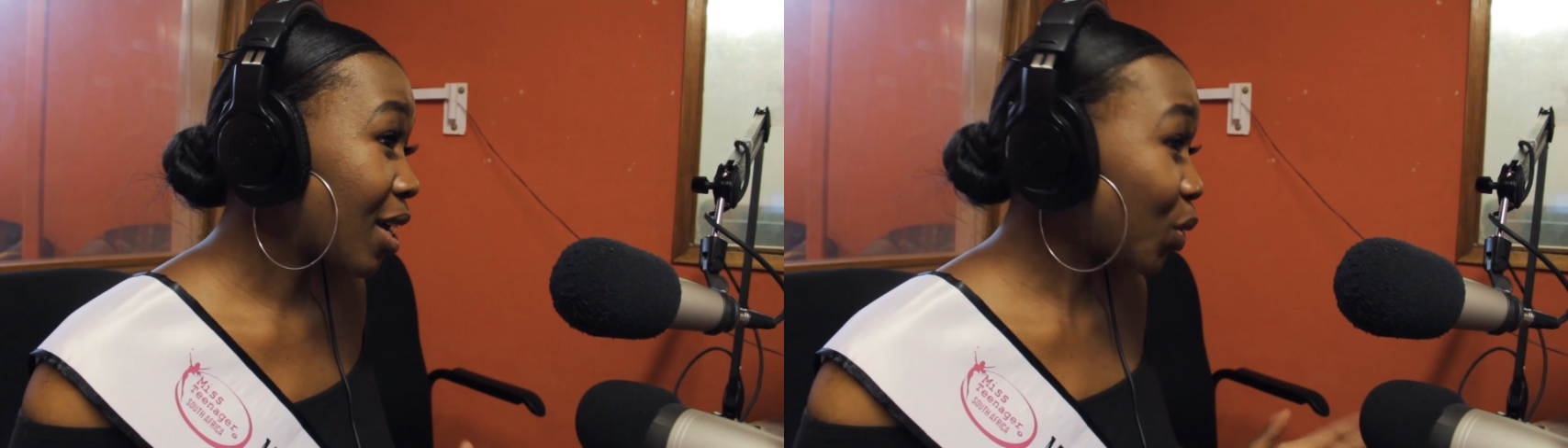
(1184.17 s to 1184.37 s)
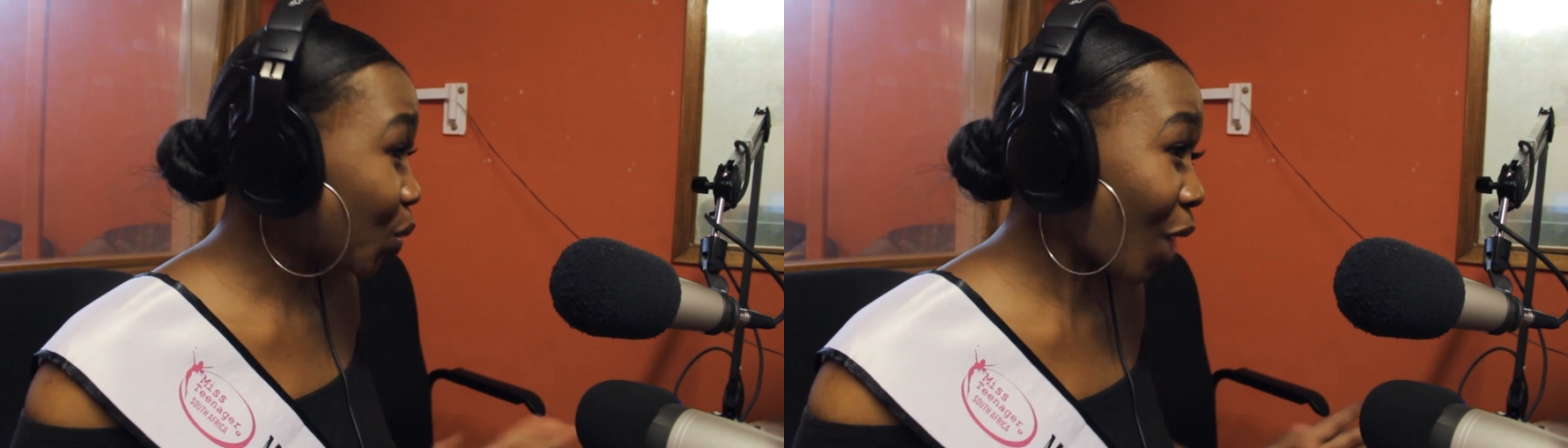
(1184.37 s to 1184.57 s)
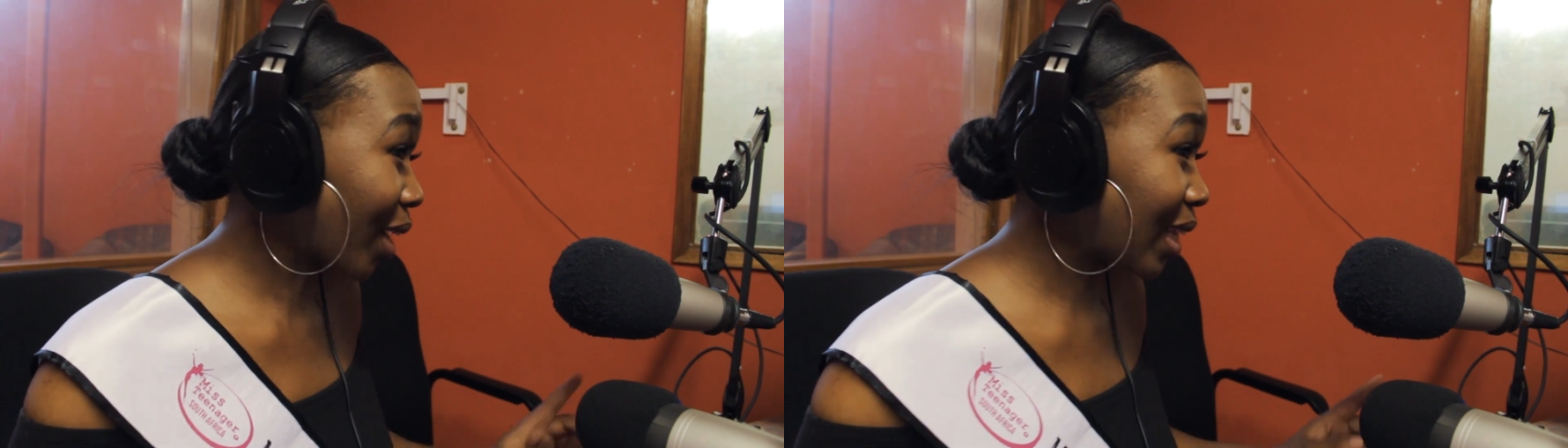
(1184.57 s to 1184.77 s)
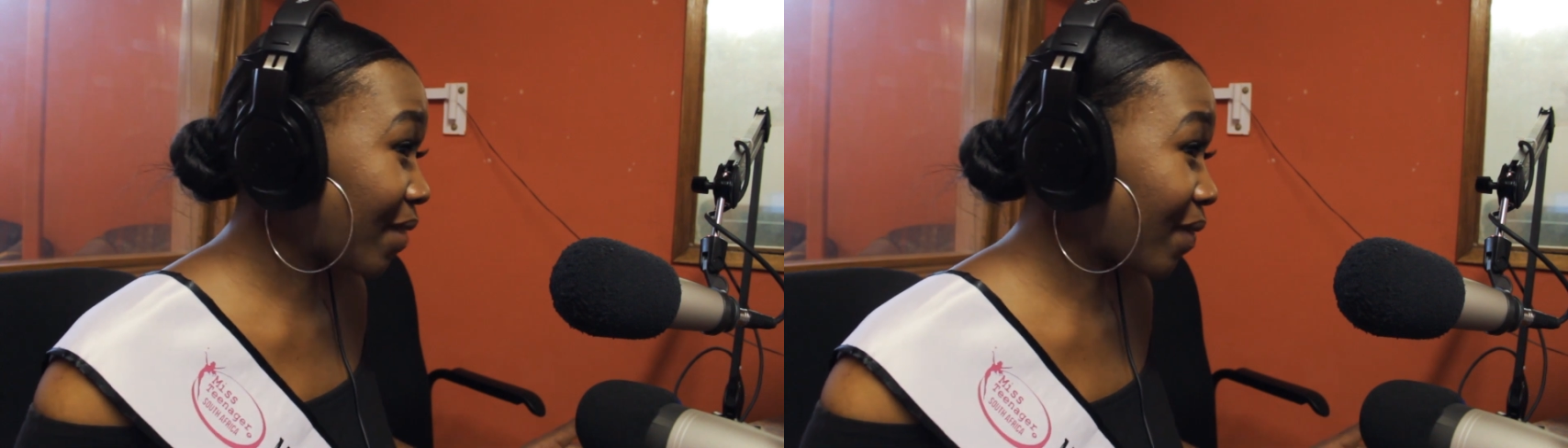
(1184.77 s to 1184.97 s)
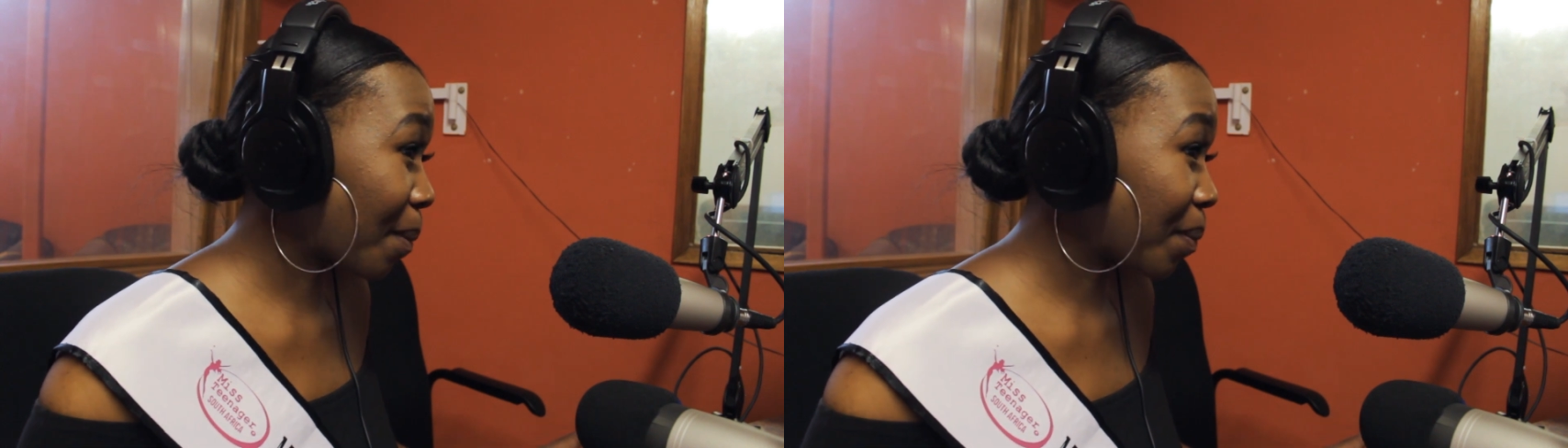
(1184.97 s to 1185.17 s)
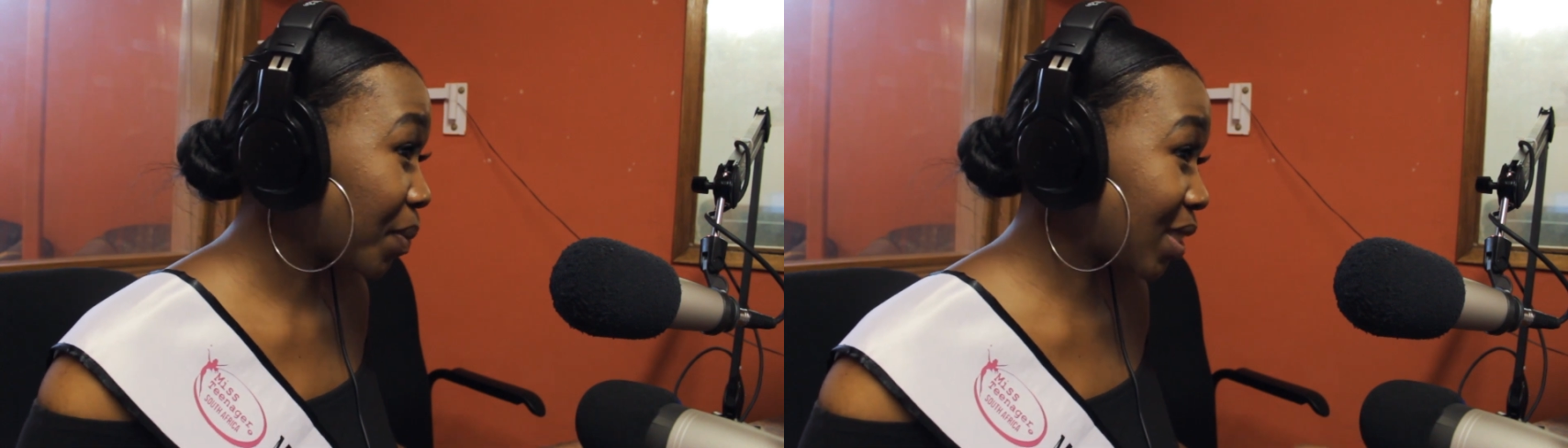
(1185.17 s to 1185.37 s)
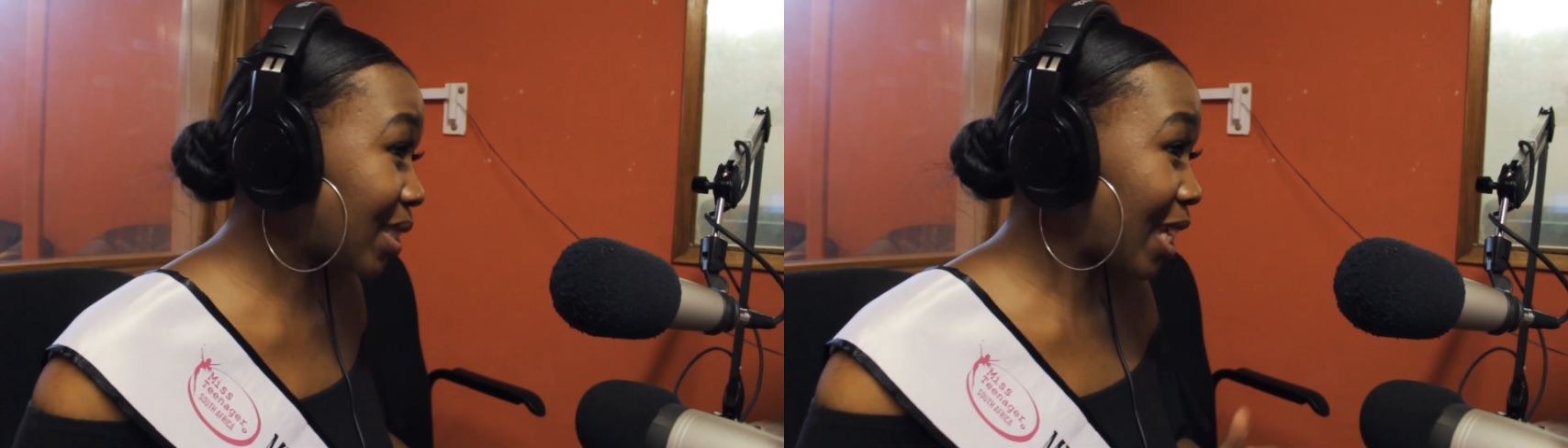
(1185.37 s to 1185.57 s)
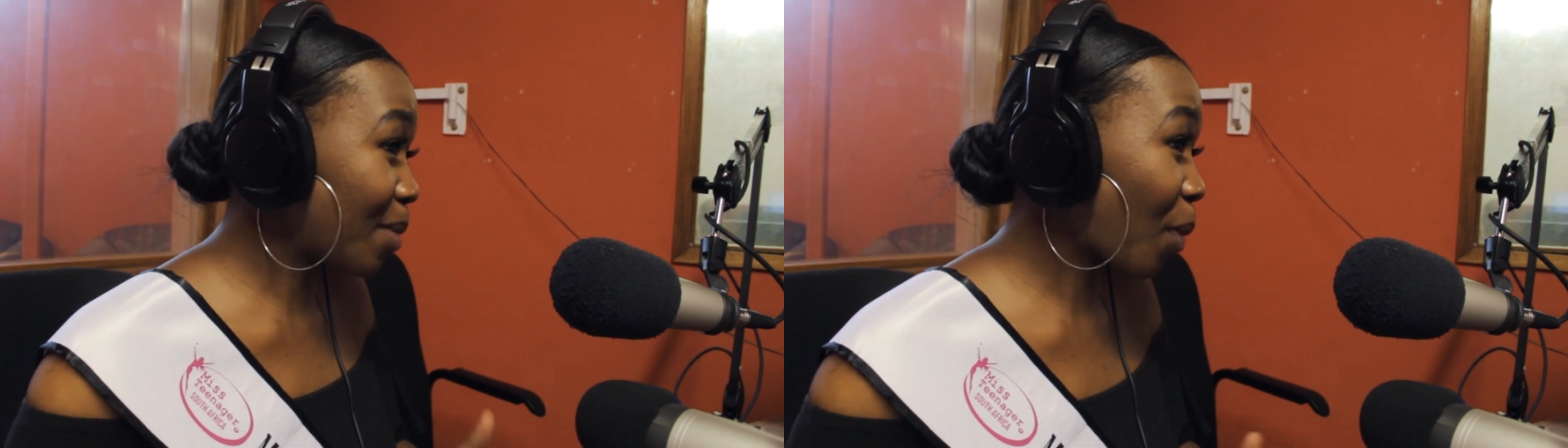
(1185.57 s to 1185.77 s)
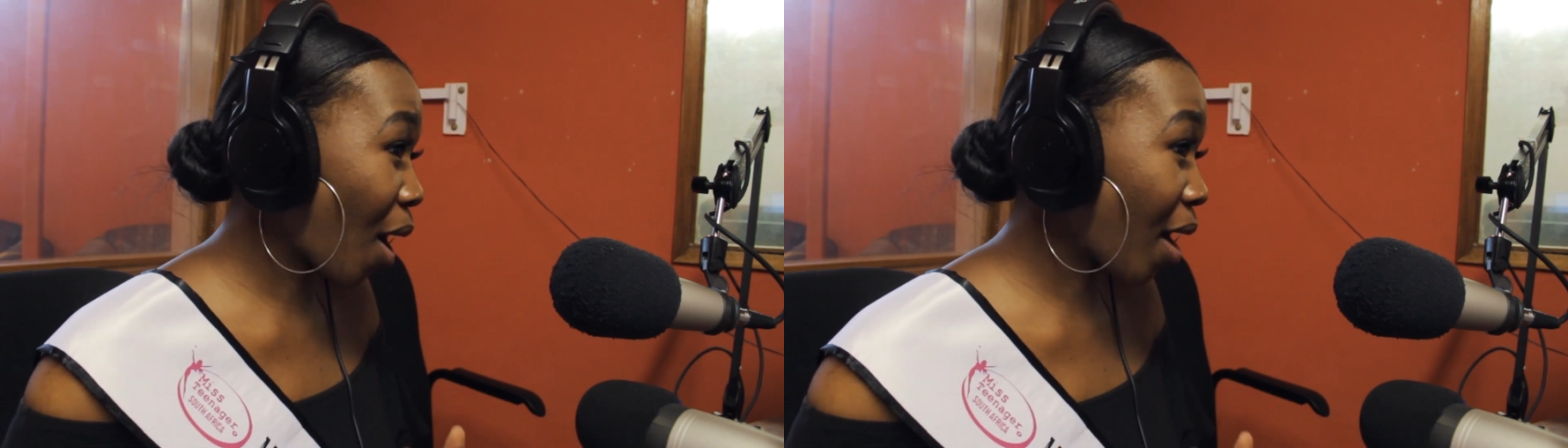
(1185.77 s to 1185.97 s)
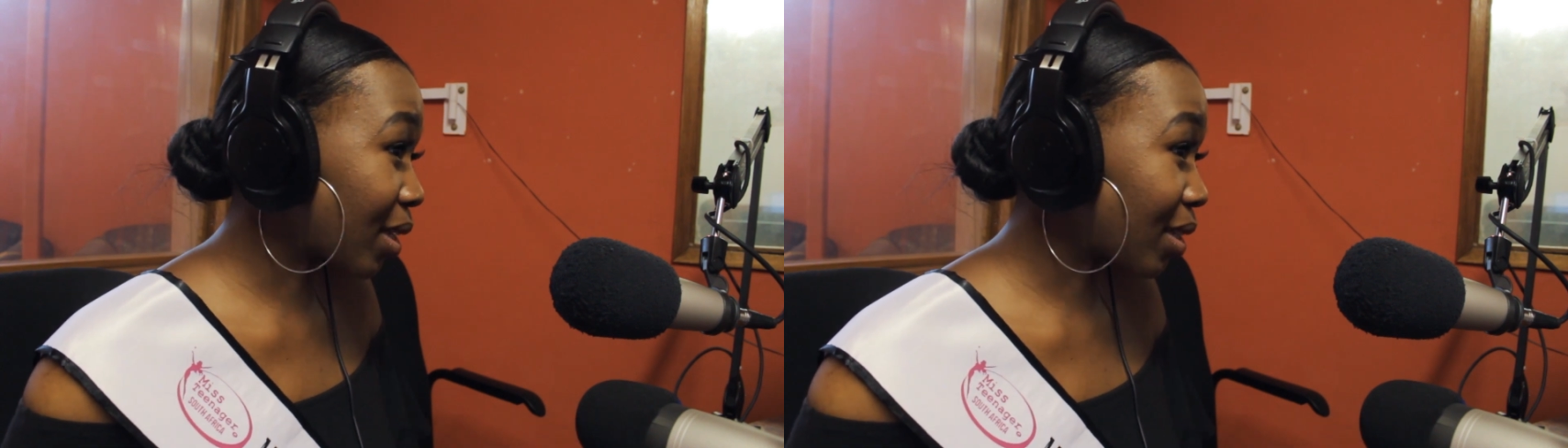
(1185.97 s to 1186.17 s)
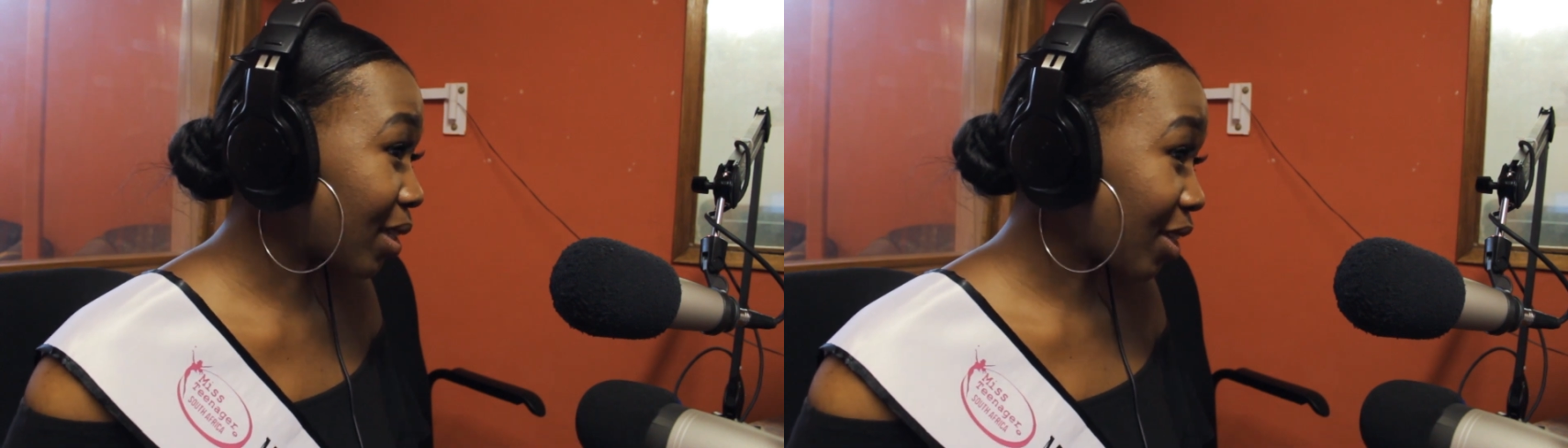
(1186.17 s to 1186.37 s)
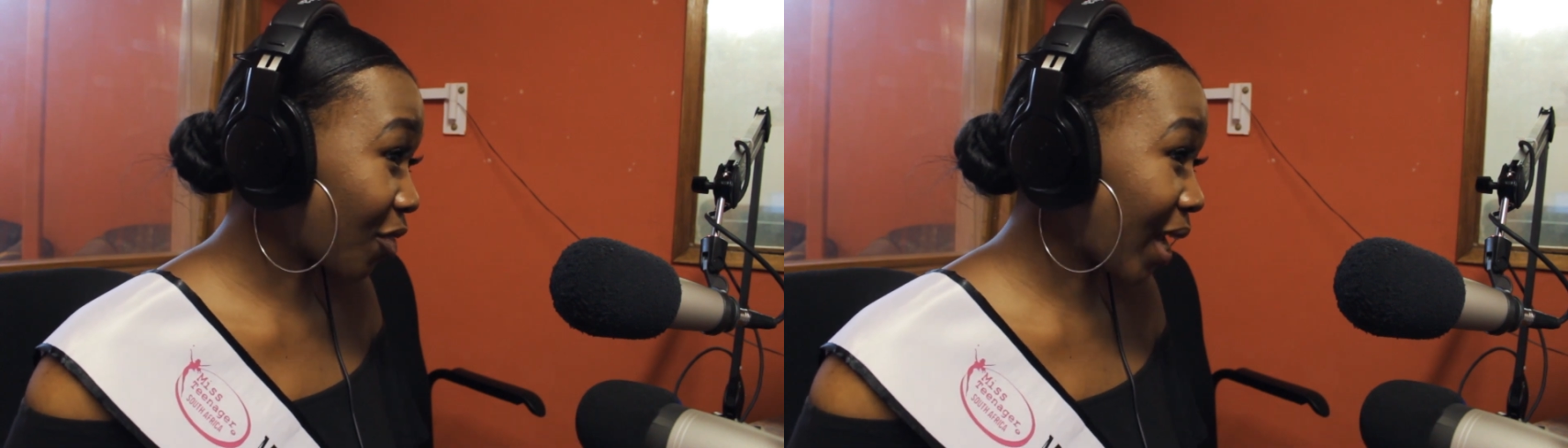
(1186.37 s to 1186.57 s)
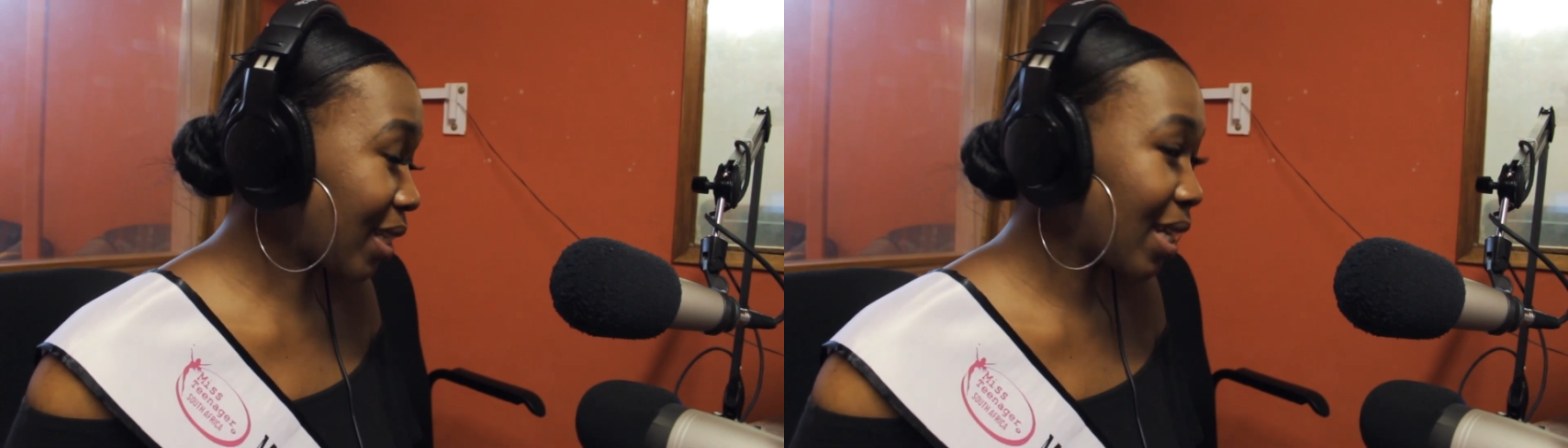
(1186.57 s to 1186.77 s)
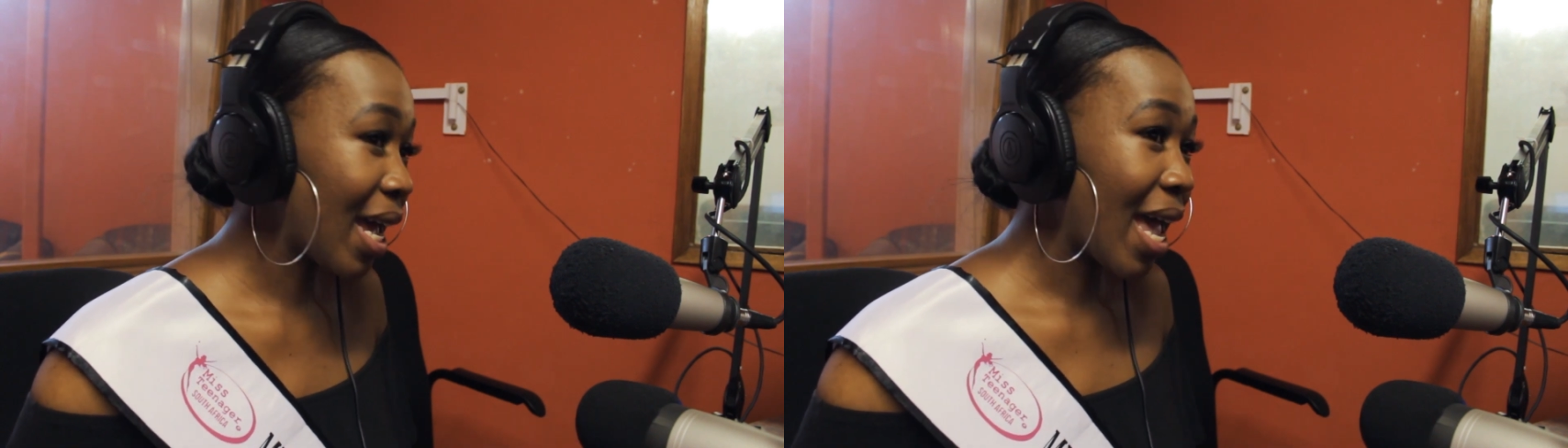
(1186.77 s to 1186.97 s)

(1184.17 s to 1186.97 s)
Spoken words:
Do not give up. Just keep on. Right?